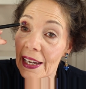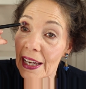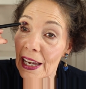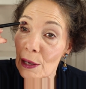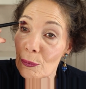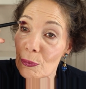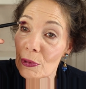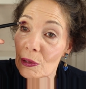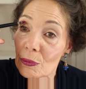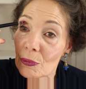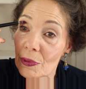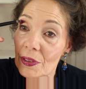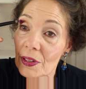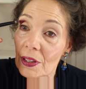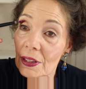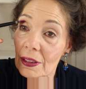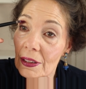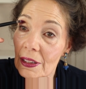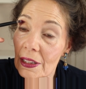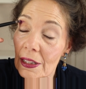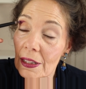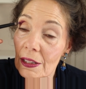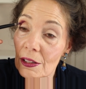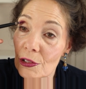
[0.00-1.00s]
came in with a
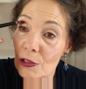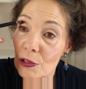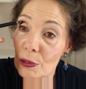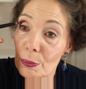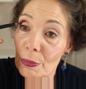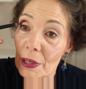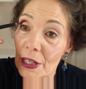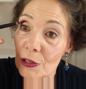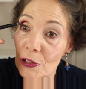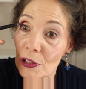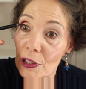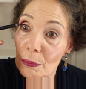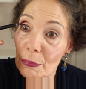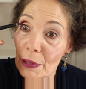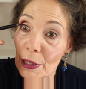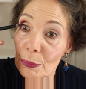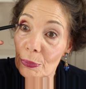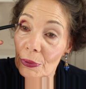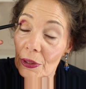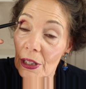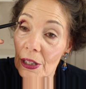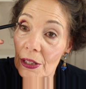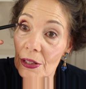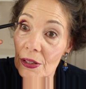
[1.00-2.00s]
little too much on my
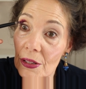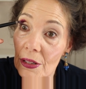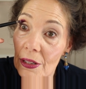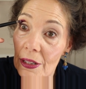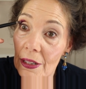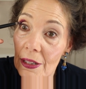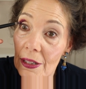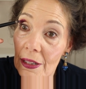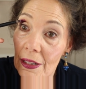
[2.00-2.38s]
brush.